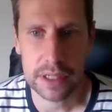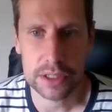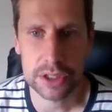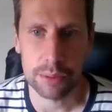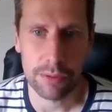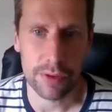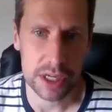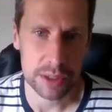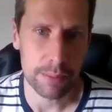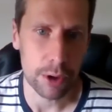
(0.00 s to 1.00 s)
some of it
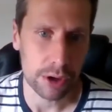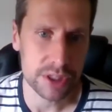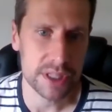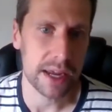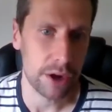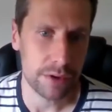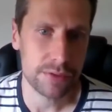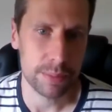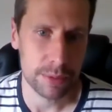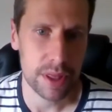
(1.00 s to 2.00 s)
has emerged then out of
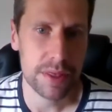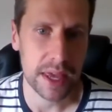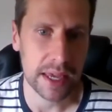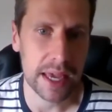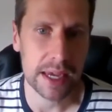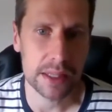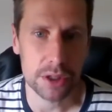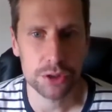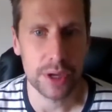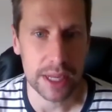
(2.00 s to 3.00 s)
some of the thinking and the
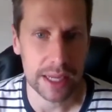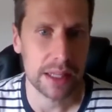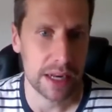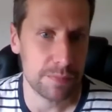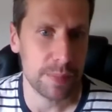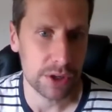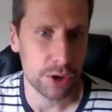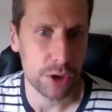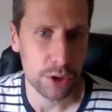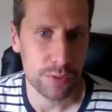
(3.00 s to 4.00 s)
training that I've been
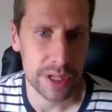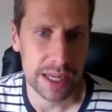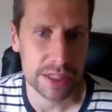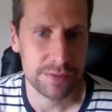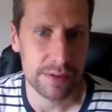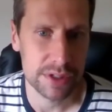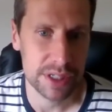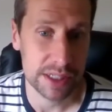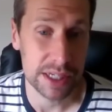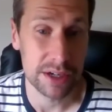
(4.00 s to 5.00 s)
doing over the last 5 or
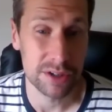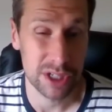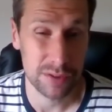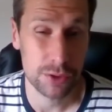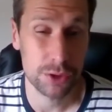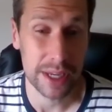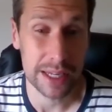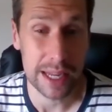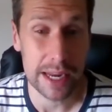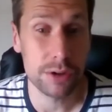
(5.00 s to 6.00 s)
6 years as I've
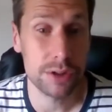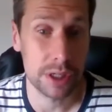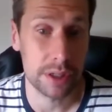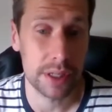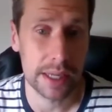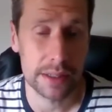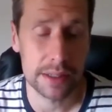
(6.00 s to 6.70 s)
trained leaders and